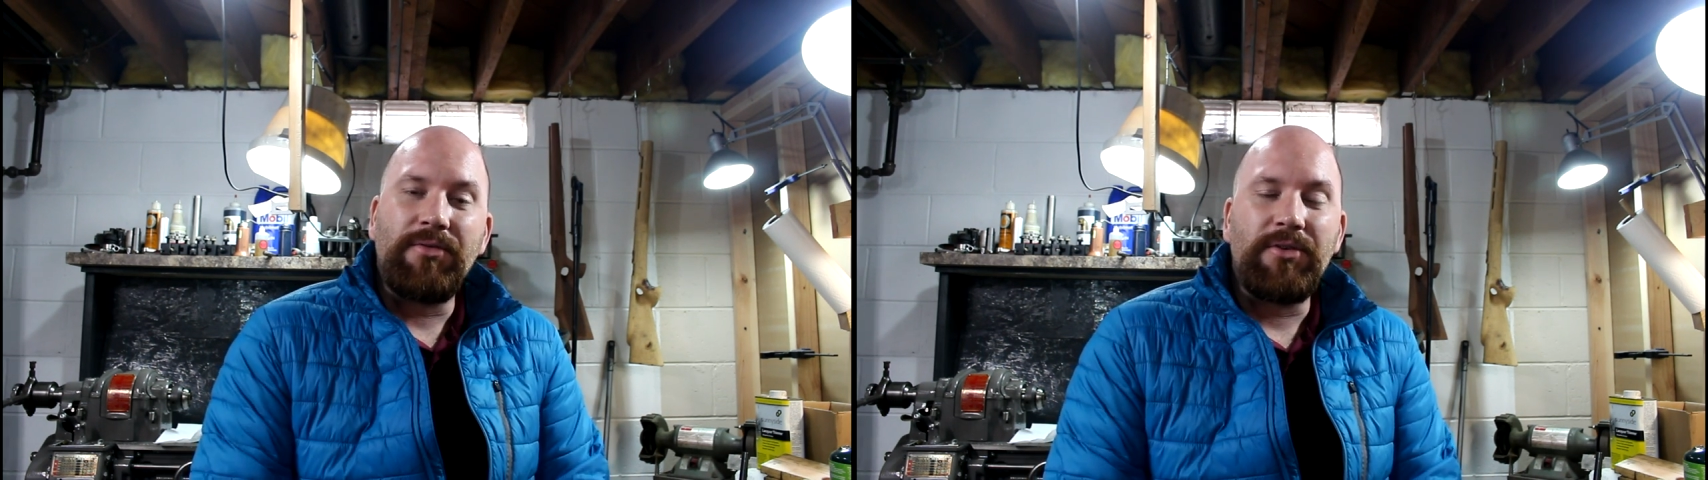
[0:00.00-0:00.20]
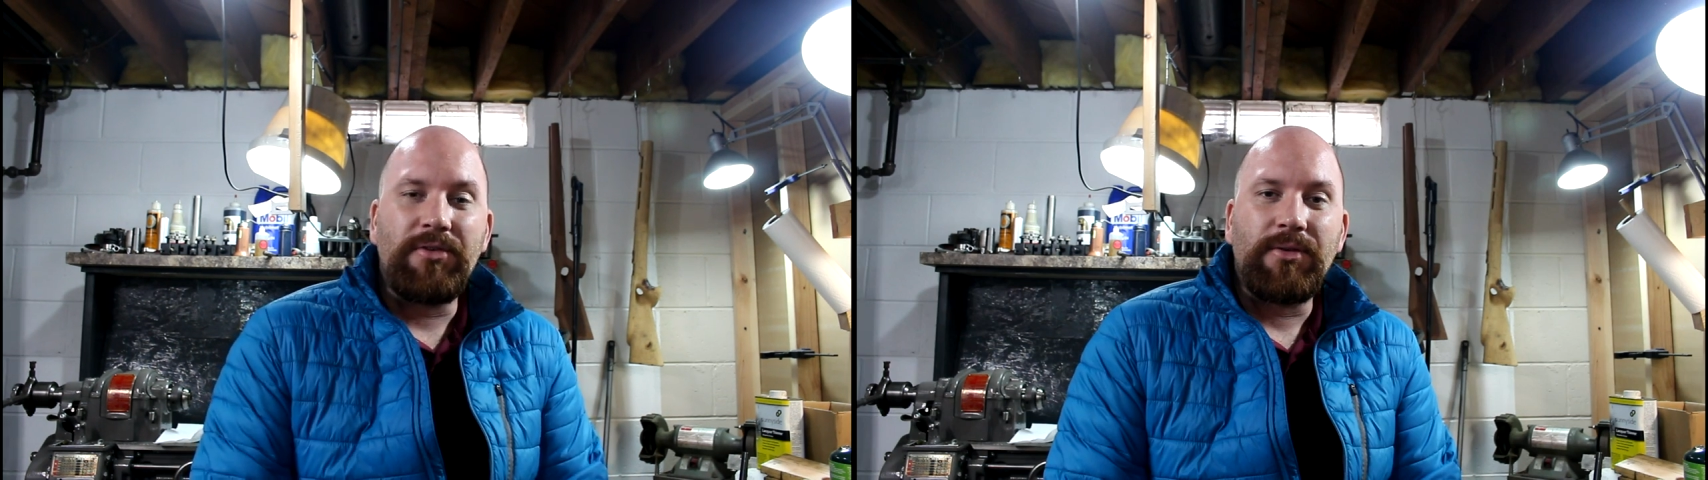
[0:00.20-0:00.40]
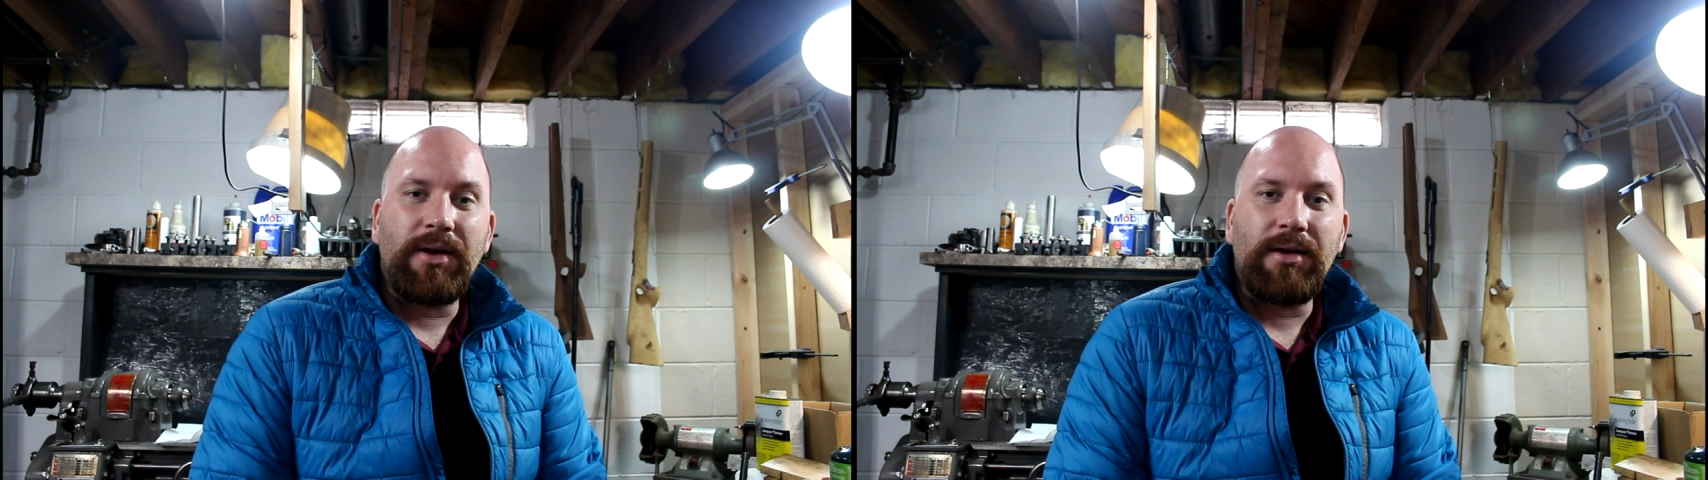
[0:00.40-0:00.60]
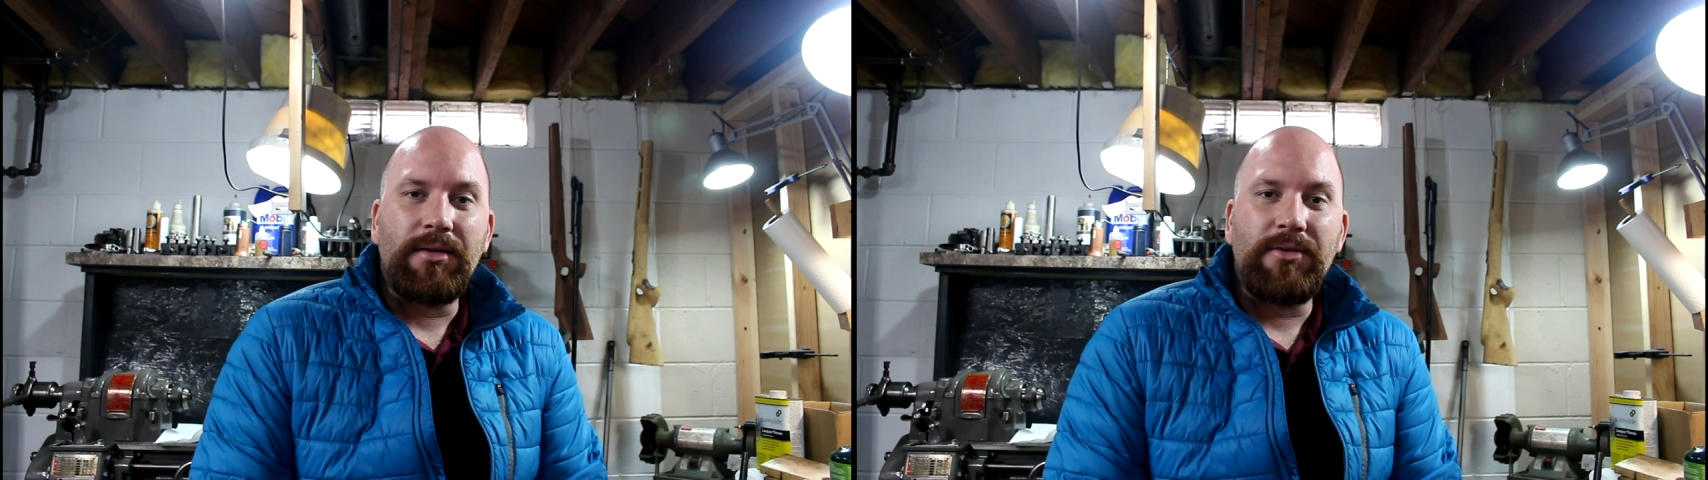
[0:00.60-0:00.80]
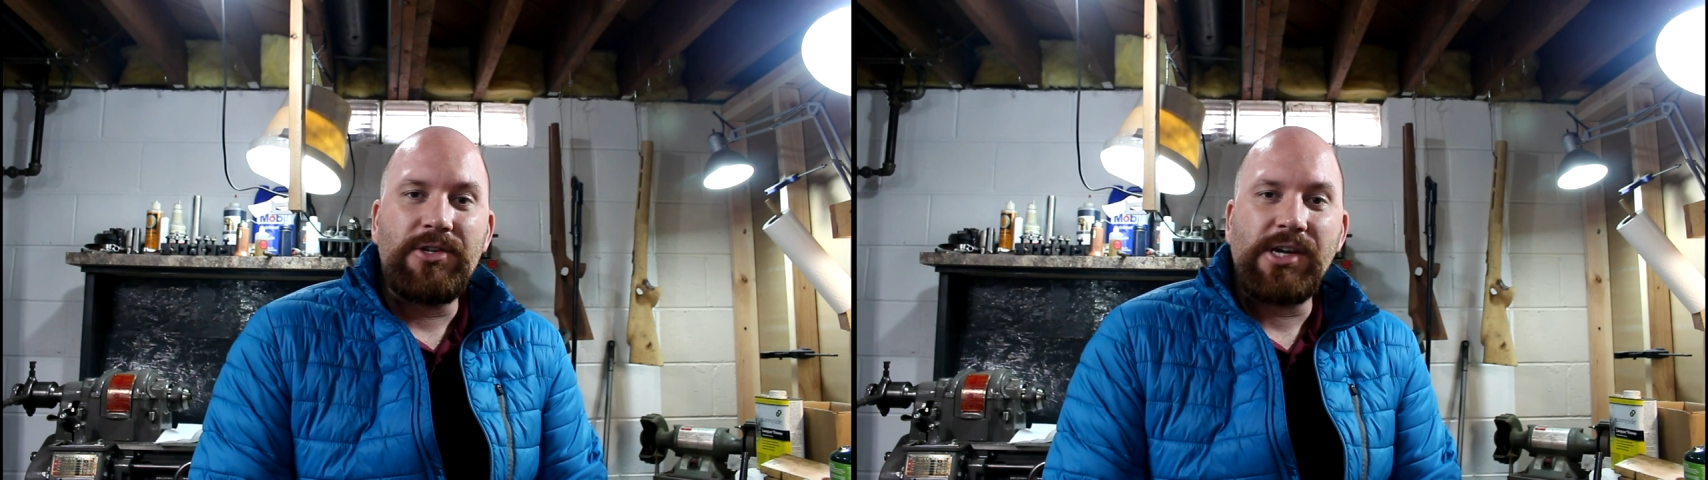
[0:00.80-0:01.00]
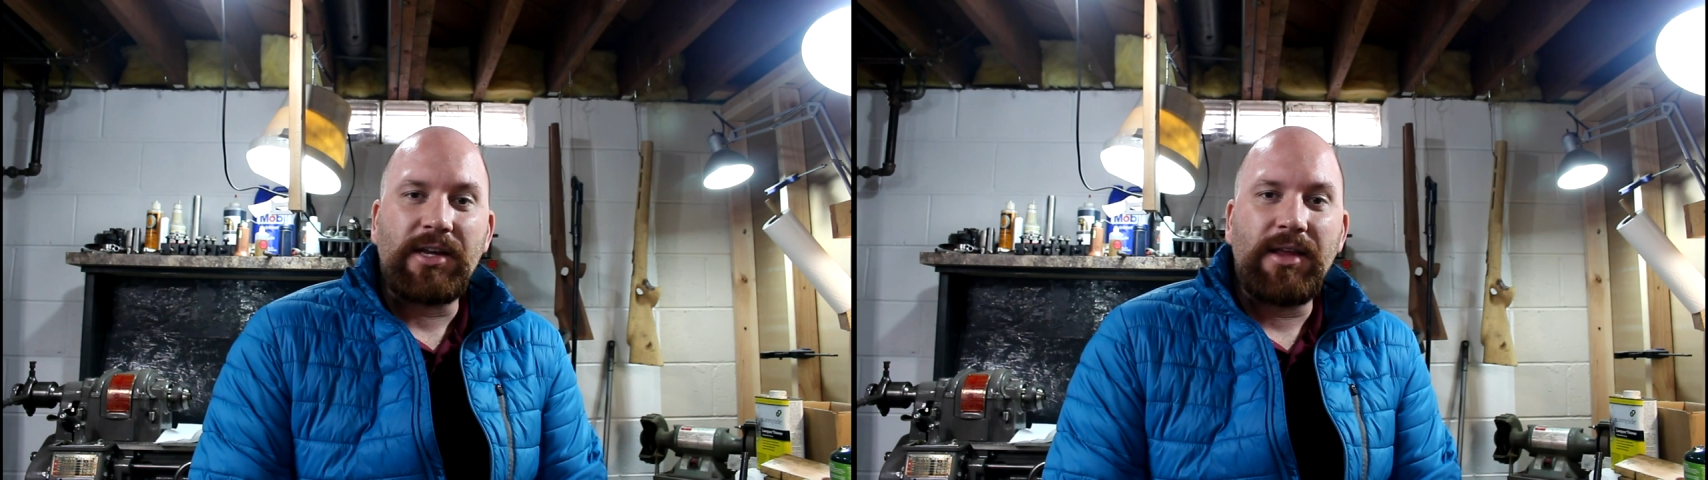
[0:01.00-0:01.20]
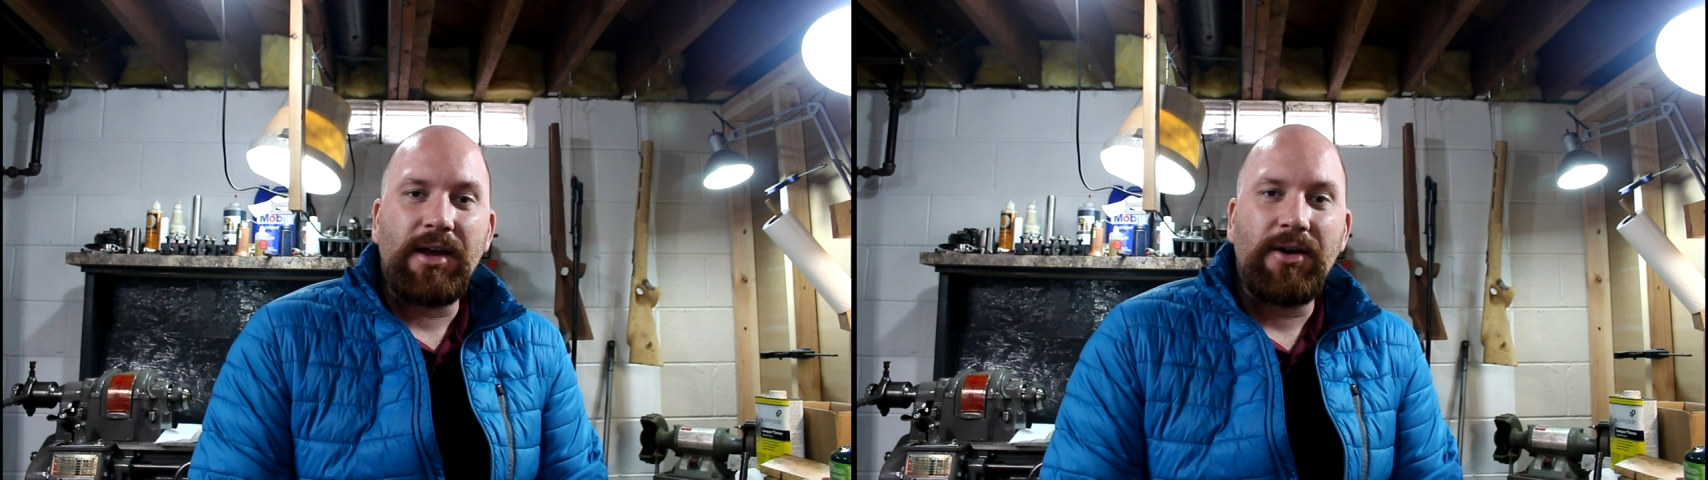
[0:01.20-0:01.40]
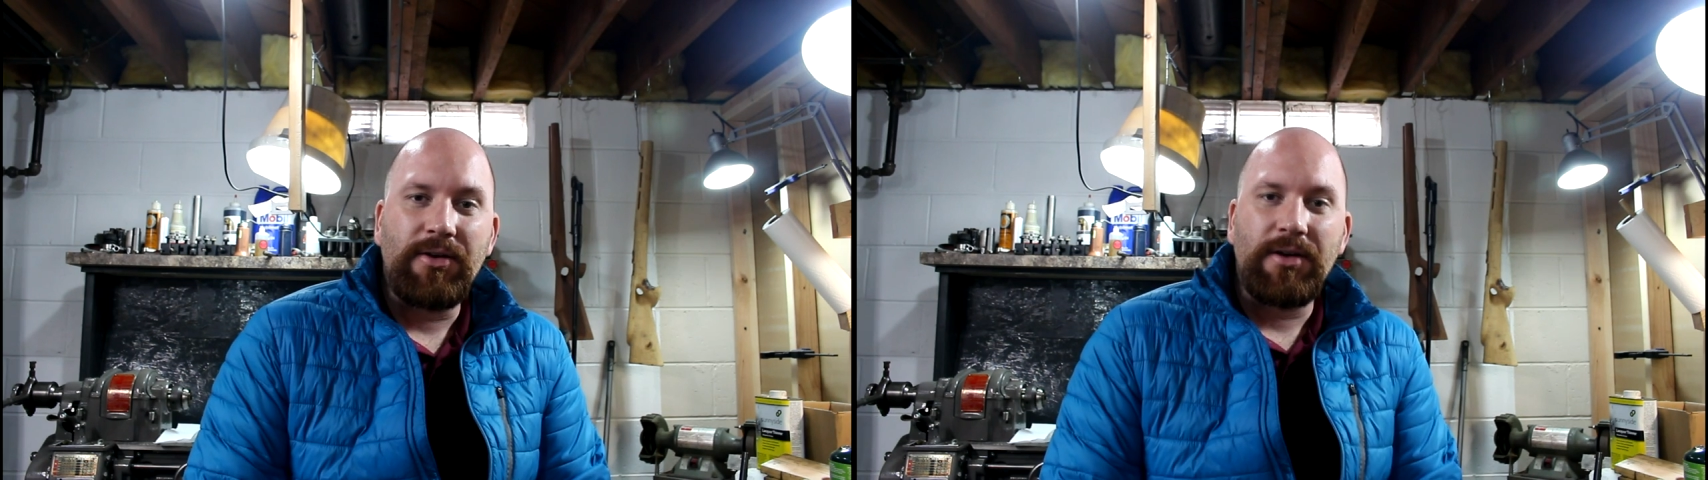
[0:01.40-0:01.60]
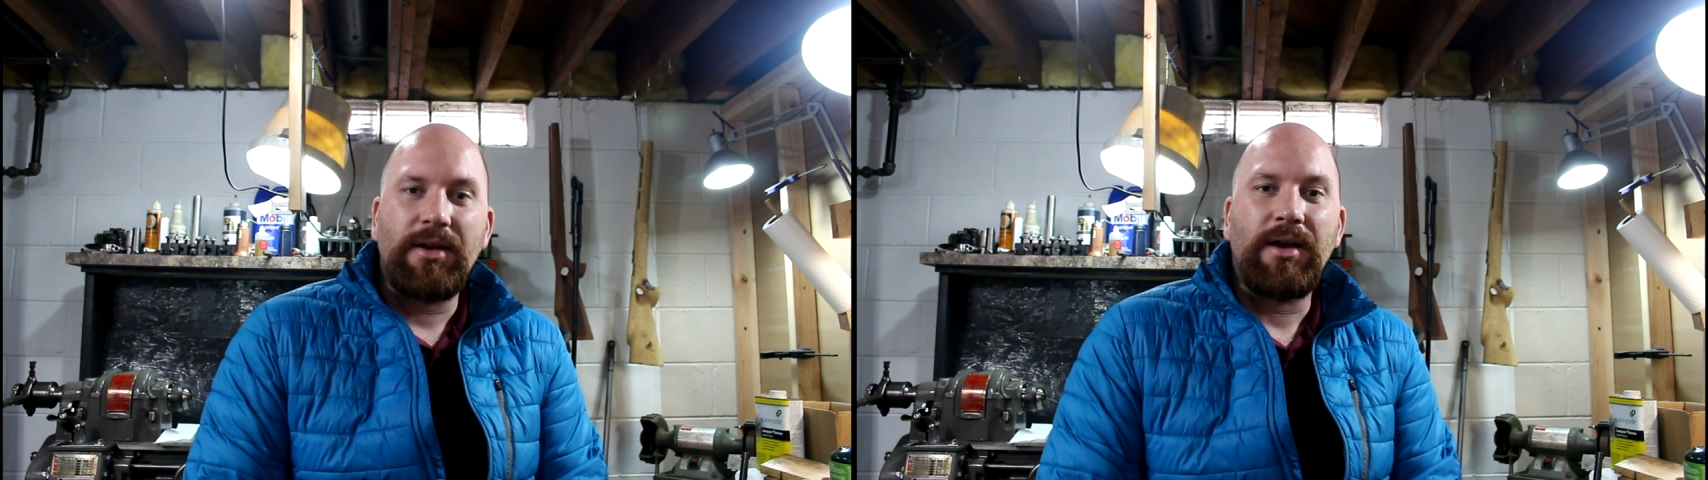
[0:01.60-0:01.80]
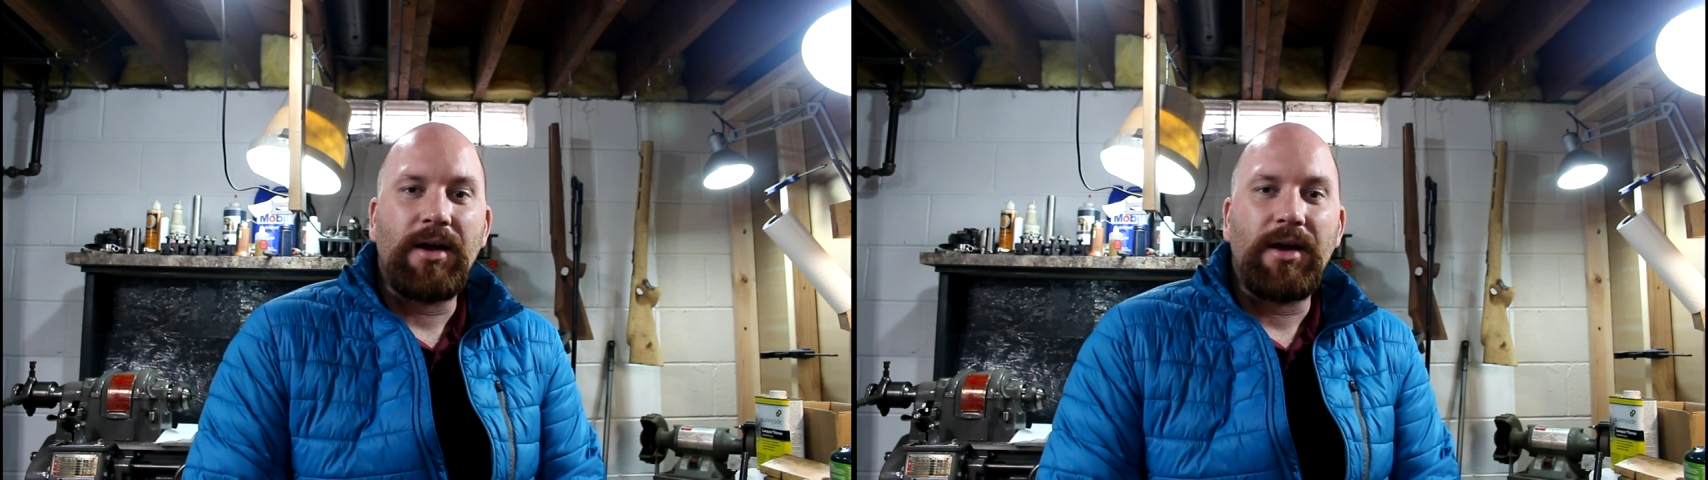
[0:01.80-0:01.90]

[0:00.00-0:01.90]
If you just want to check that out,